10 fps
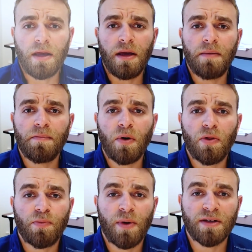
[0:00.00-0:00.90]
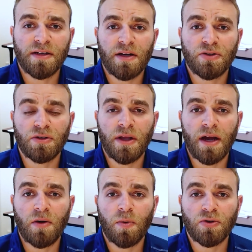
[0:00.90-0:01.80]
In both residential and
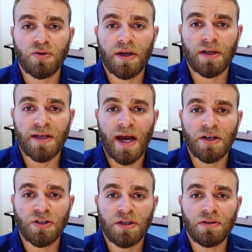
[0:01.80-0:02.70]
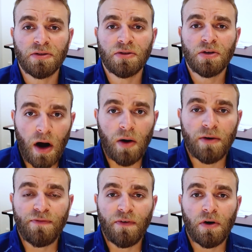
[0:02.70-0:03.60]
commercial transactions, our
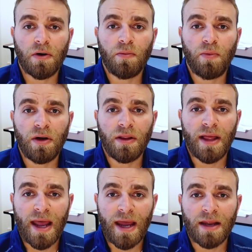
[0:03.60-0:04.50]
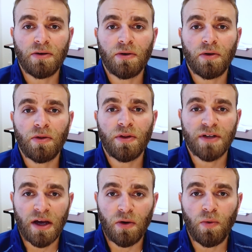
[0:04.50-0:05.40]
firm will handle the
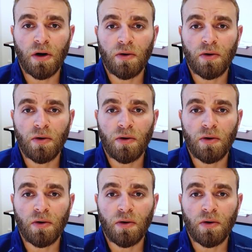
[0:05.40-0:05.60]
title work.